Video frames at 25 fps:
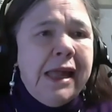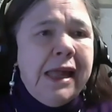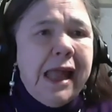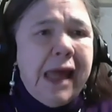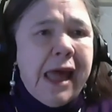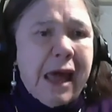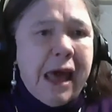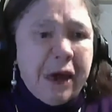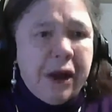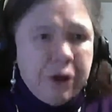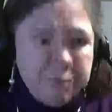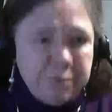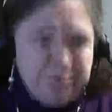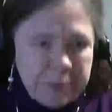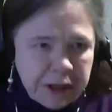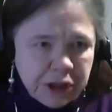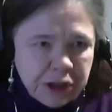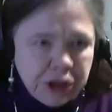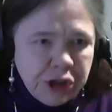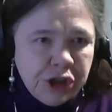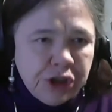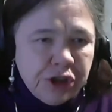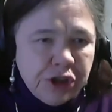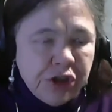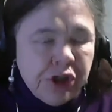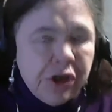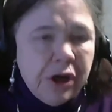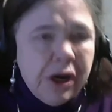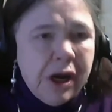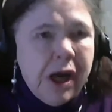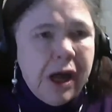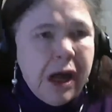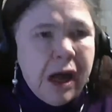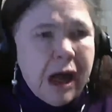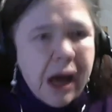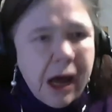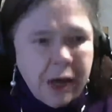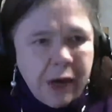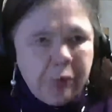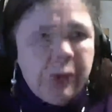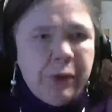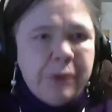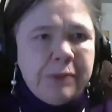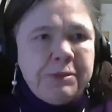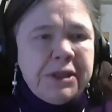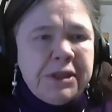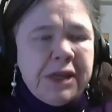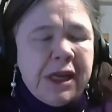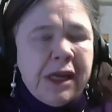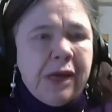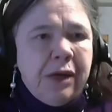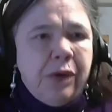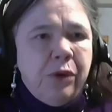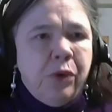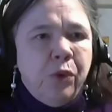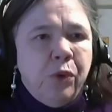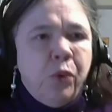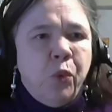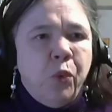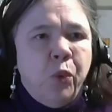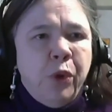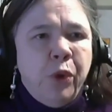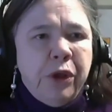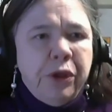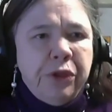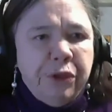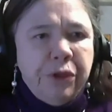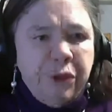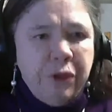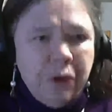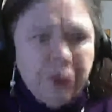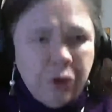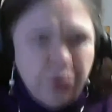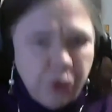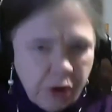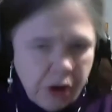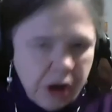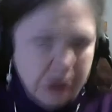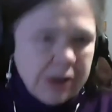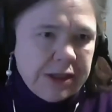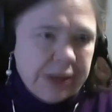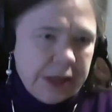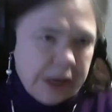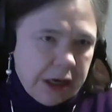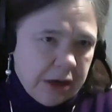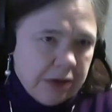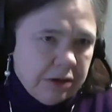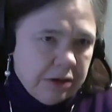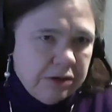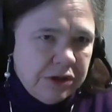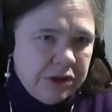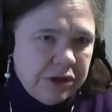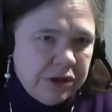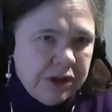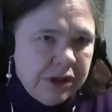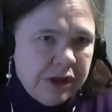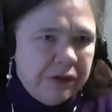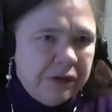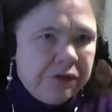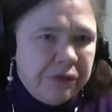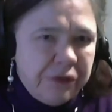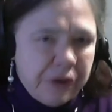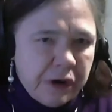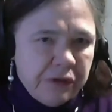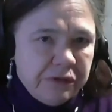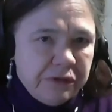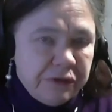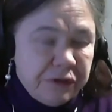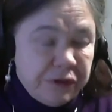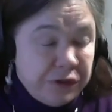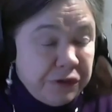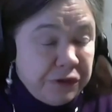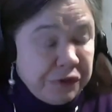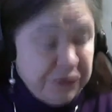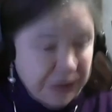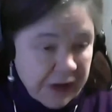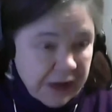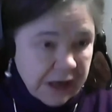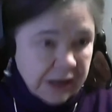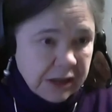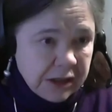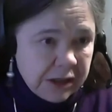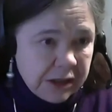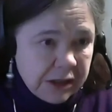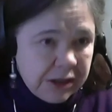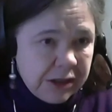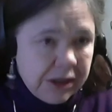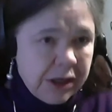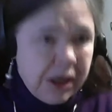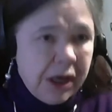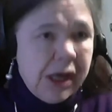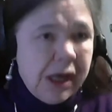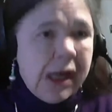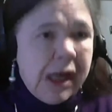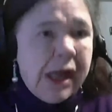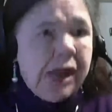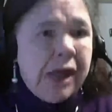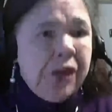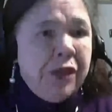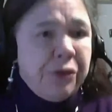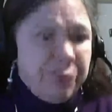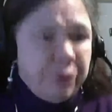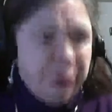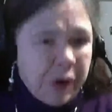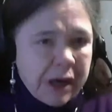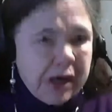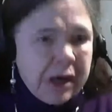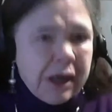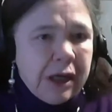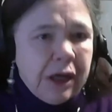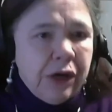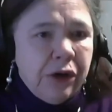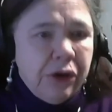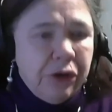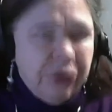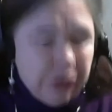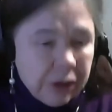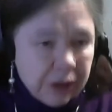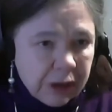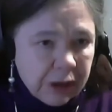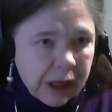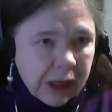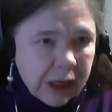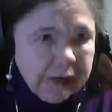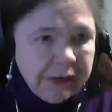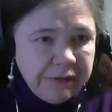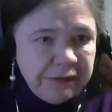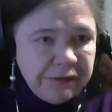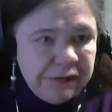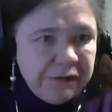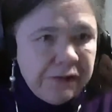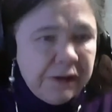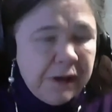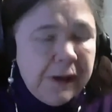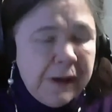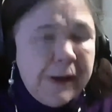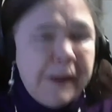had her picture on a website with crosshairs in front of her face, threatening her life.